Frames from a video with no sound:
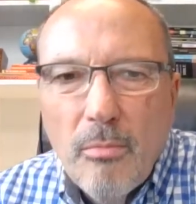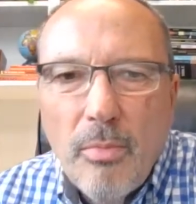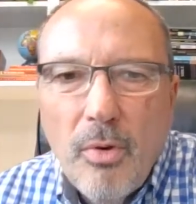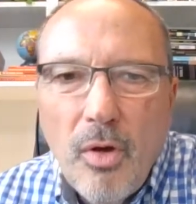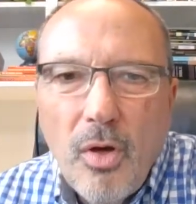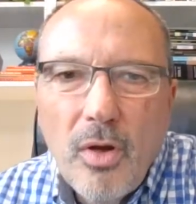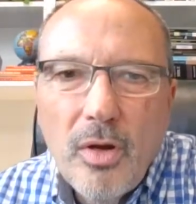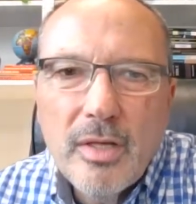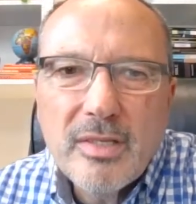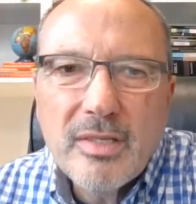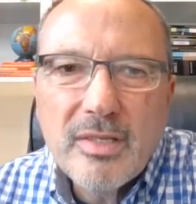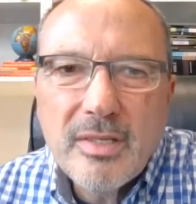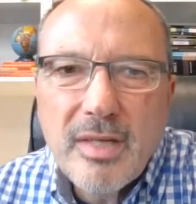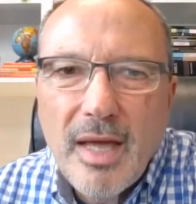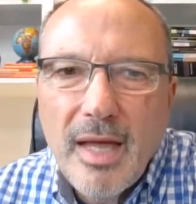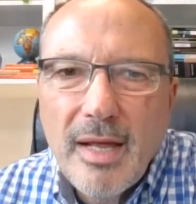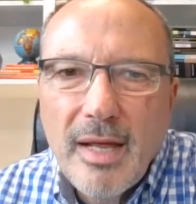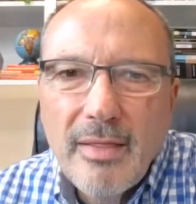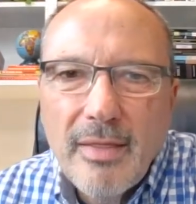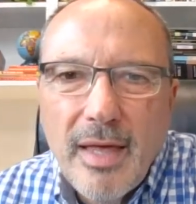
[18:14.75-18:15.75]
Paul is
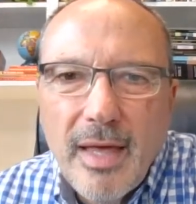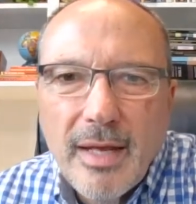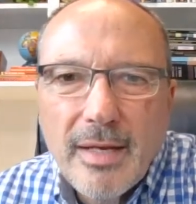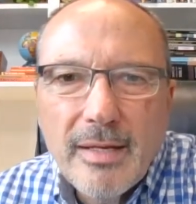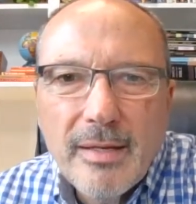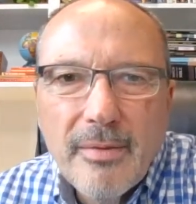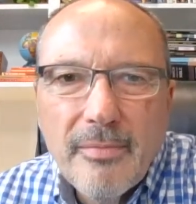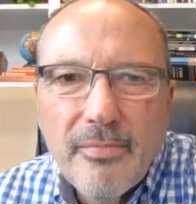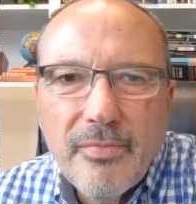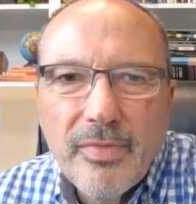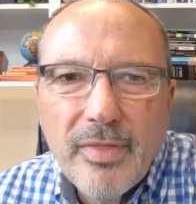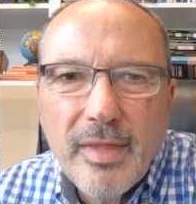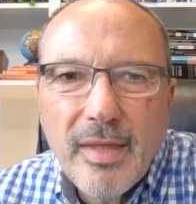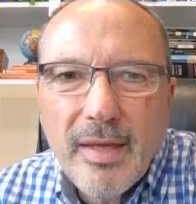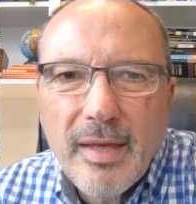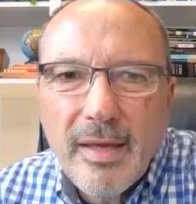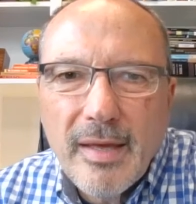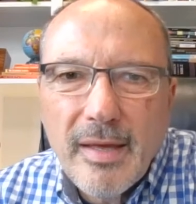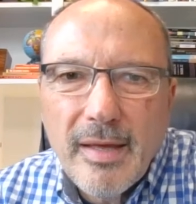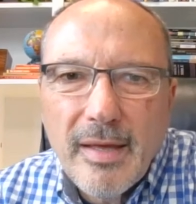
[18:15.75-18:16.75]
saying that,
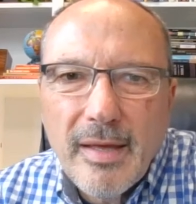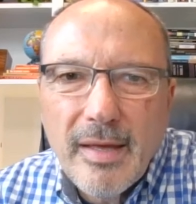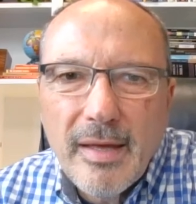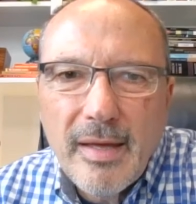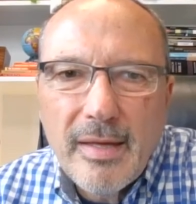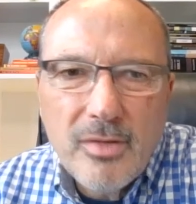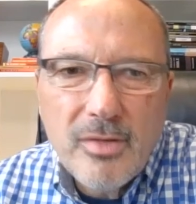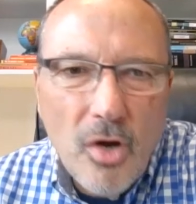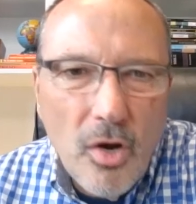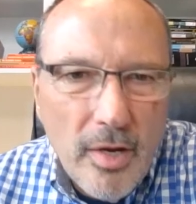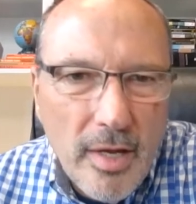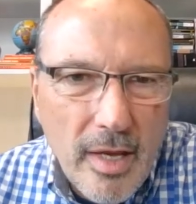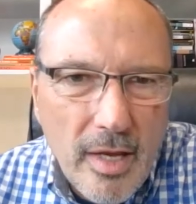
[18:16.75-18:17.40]
as R.